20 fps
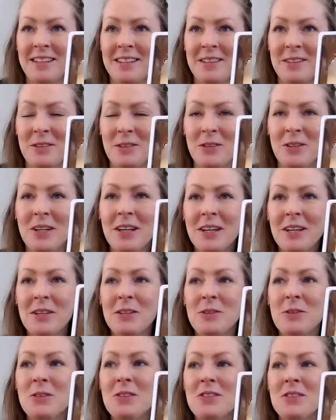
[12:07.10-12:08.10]
you
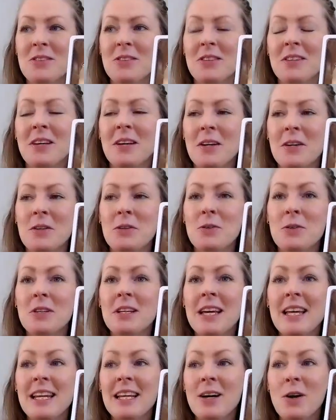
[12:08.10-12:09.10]
you just you're
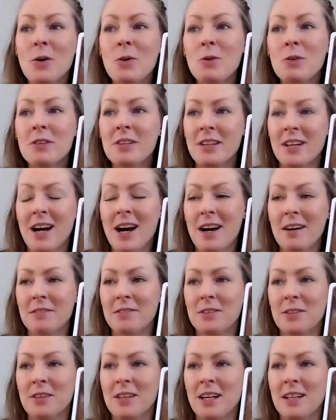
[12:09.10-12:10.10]
getting old enough
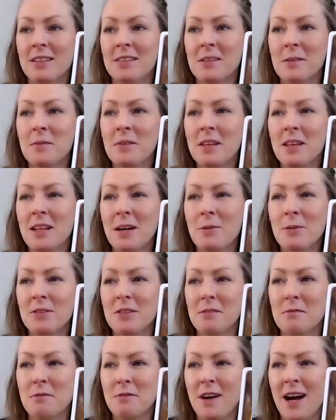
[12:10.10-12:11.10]
so that something that was
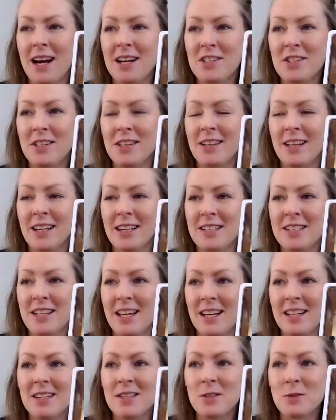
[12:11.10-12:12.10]
in fashion like
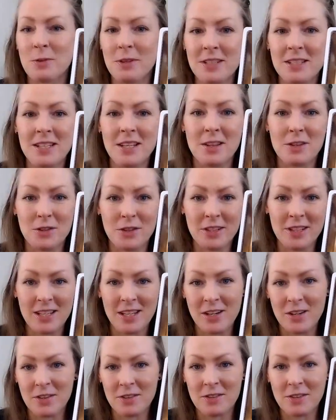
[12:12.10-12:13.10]
10 20 30
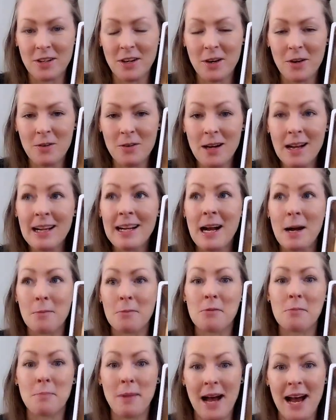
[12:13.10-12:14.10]
years ago
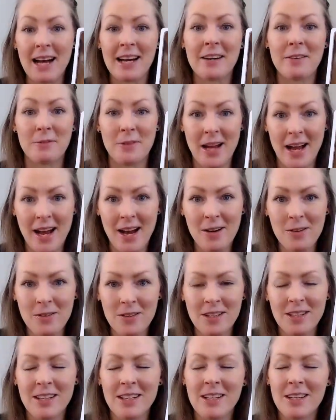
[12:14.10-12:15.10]
comes back around
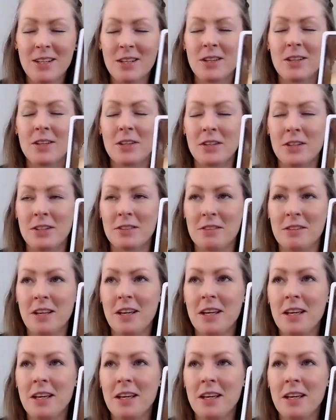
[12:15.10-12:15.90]
goodness